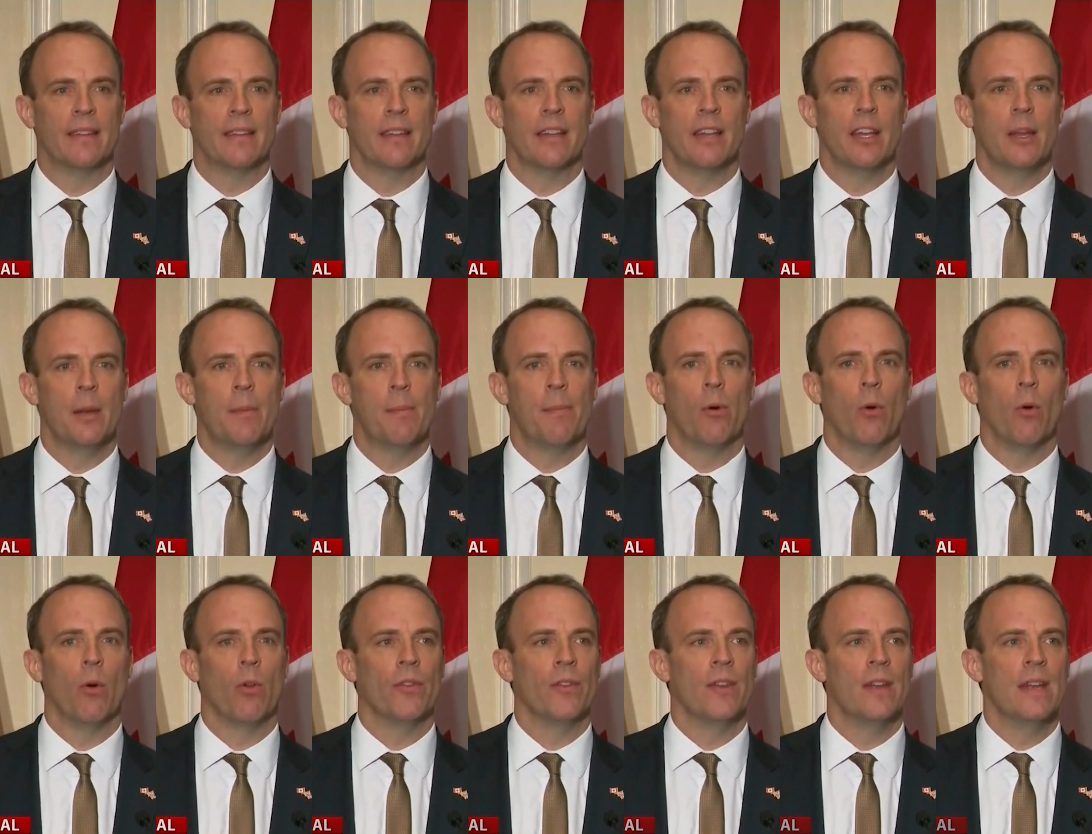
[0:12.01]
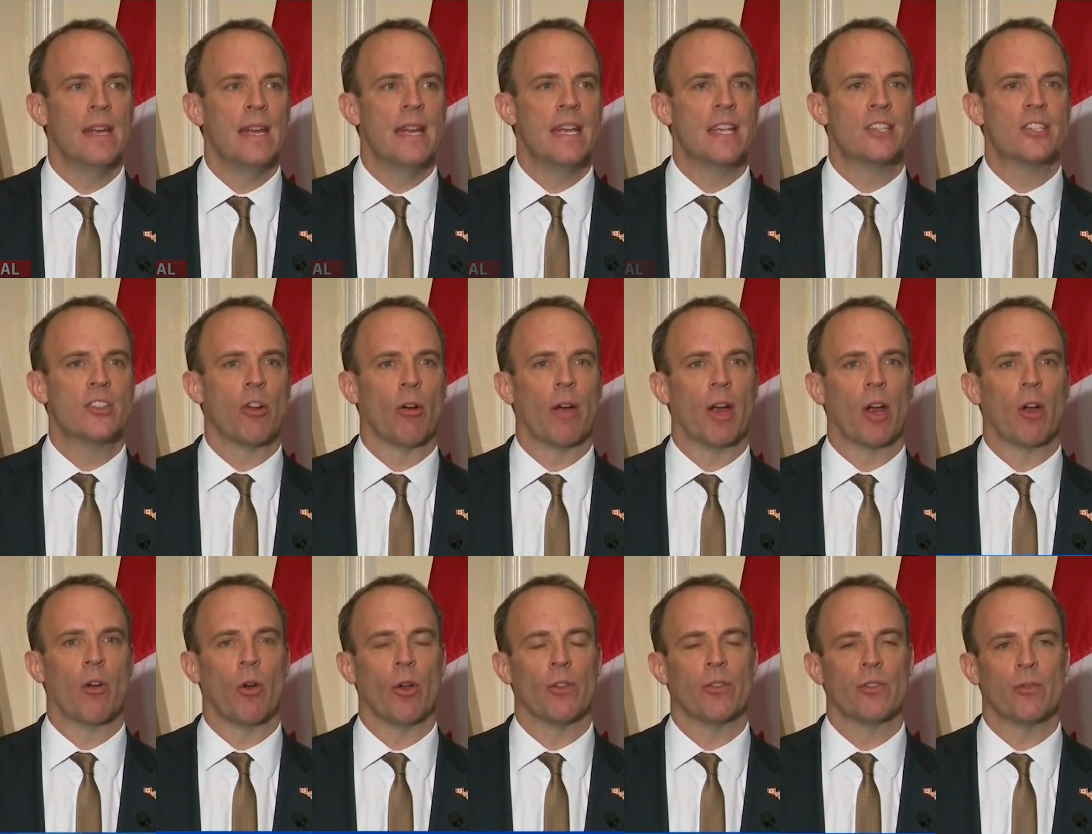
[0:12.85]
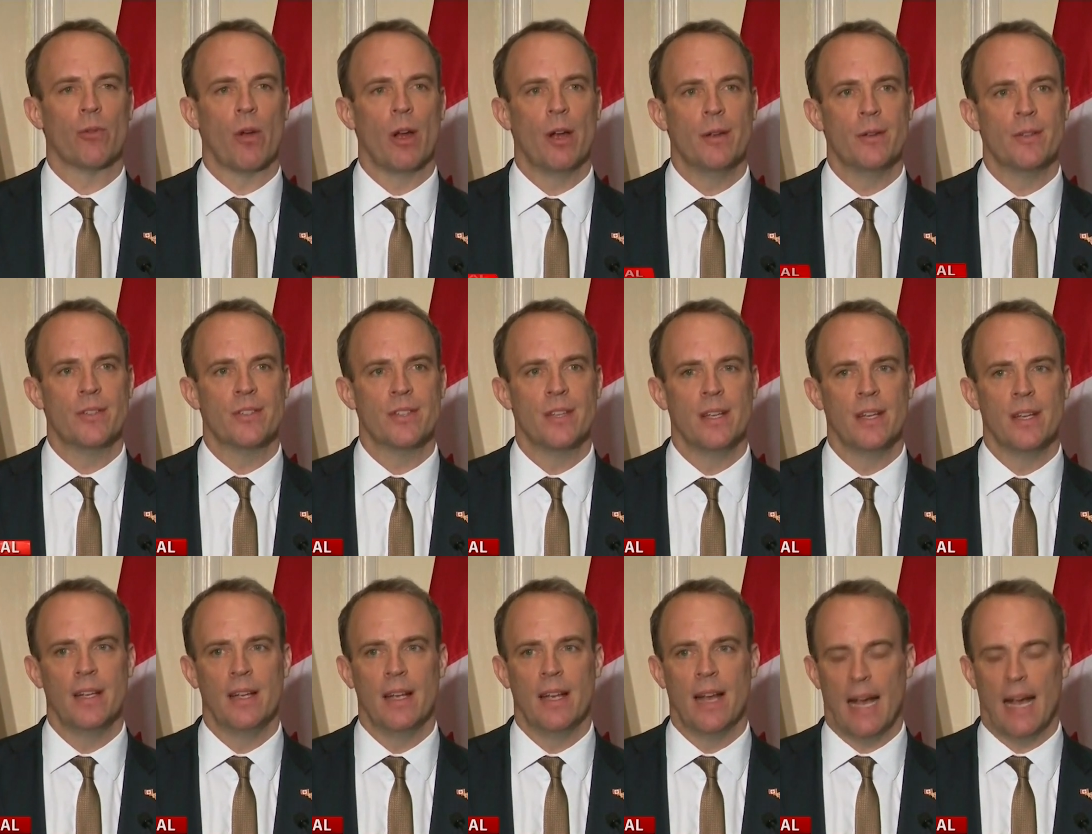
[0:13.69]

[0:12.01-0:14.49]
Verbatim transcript: is at an important historic crossroads,